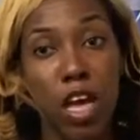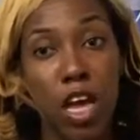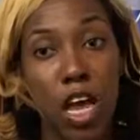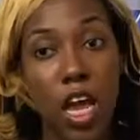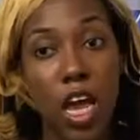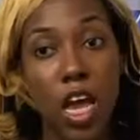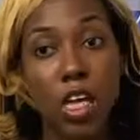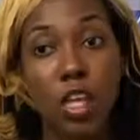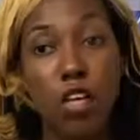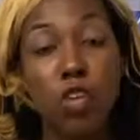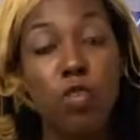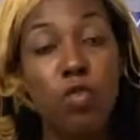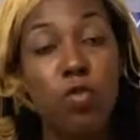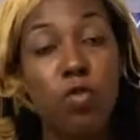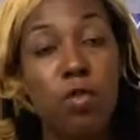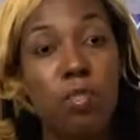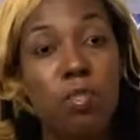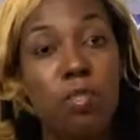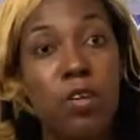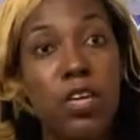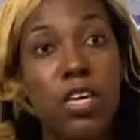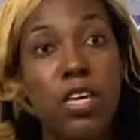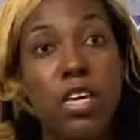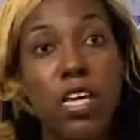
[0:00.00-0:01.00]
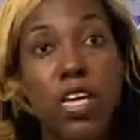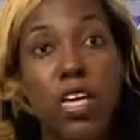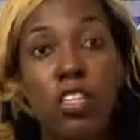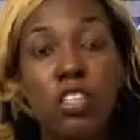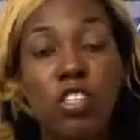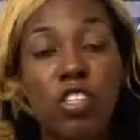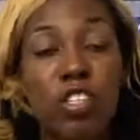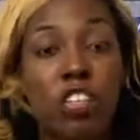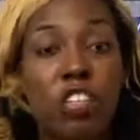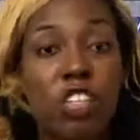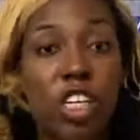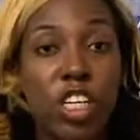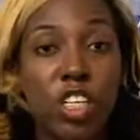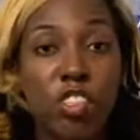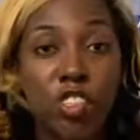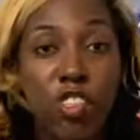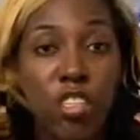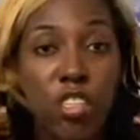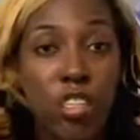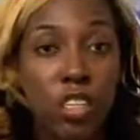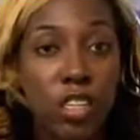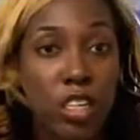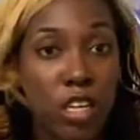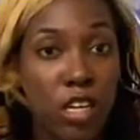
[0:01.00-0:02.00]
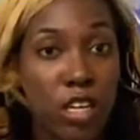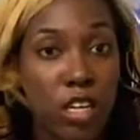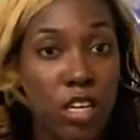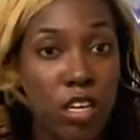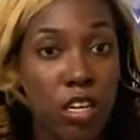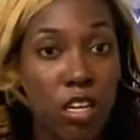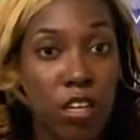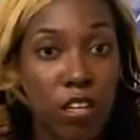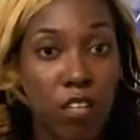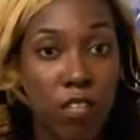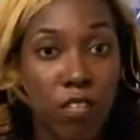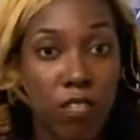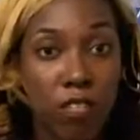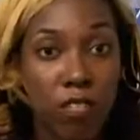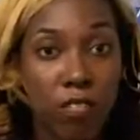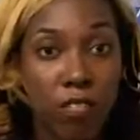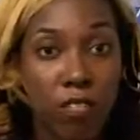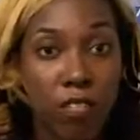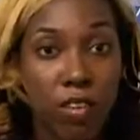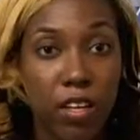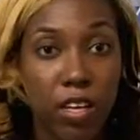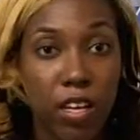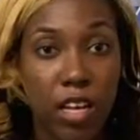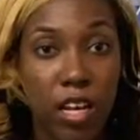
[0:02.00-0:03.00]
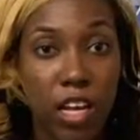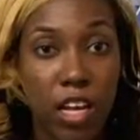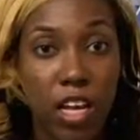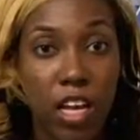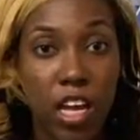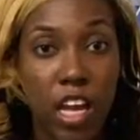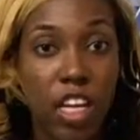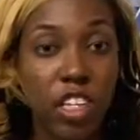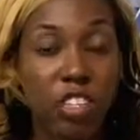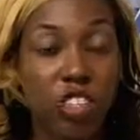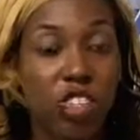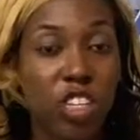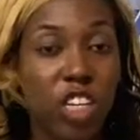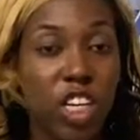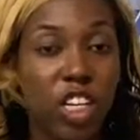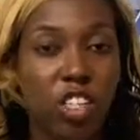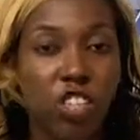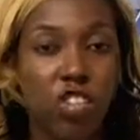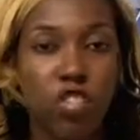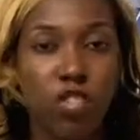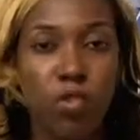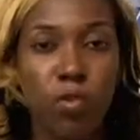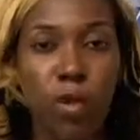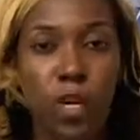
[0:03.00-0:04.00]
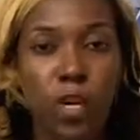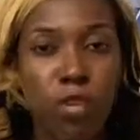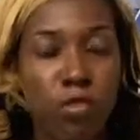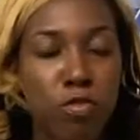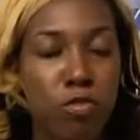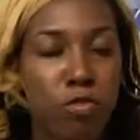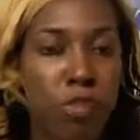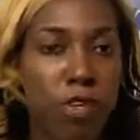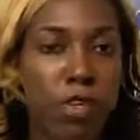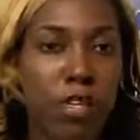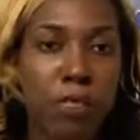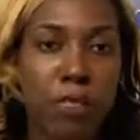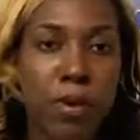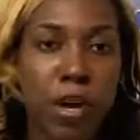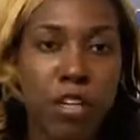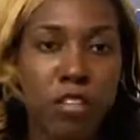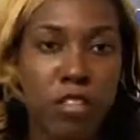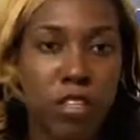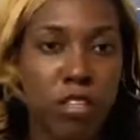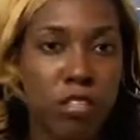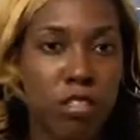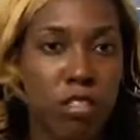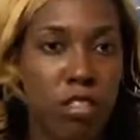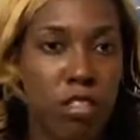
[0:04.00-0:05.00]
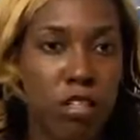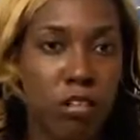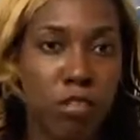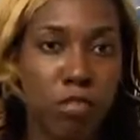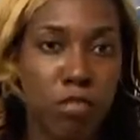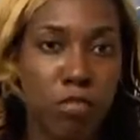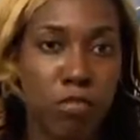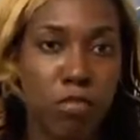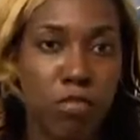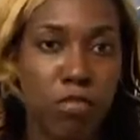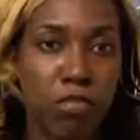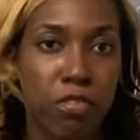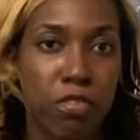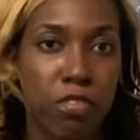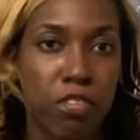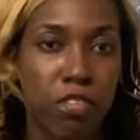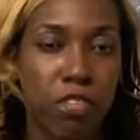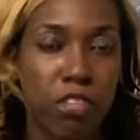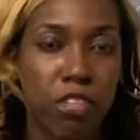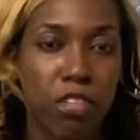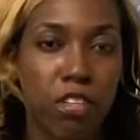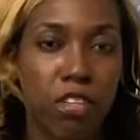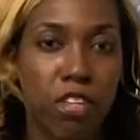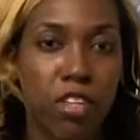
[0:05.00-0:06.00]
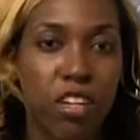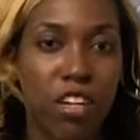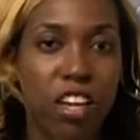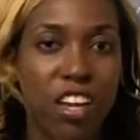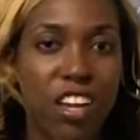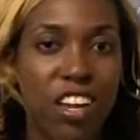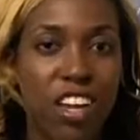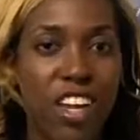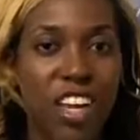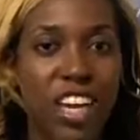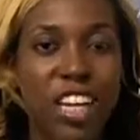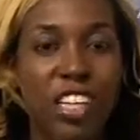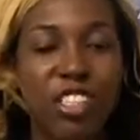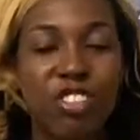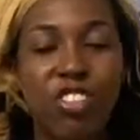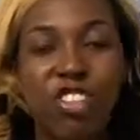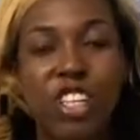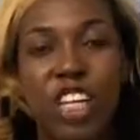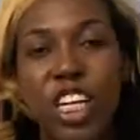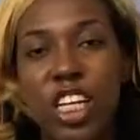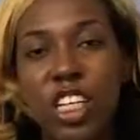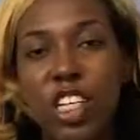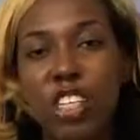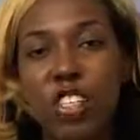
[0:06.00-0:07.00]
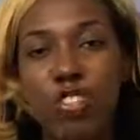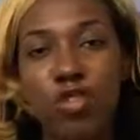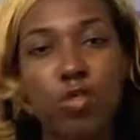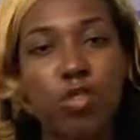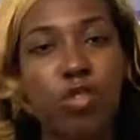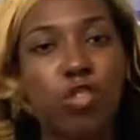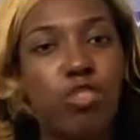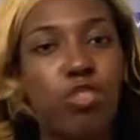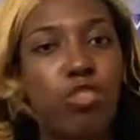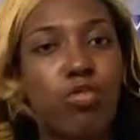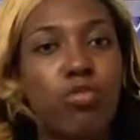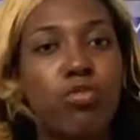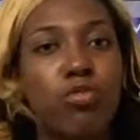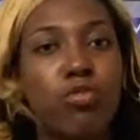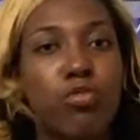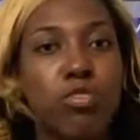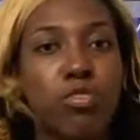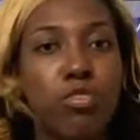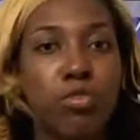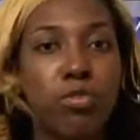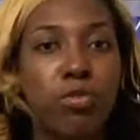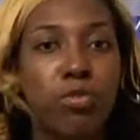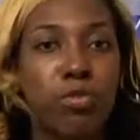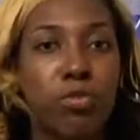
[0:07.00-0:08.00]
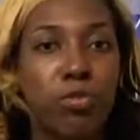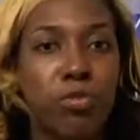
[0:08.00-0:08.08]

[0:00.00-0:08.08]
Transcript: and you can begin to change your thinking and change the way you feel about yourself and change what you do,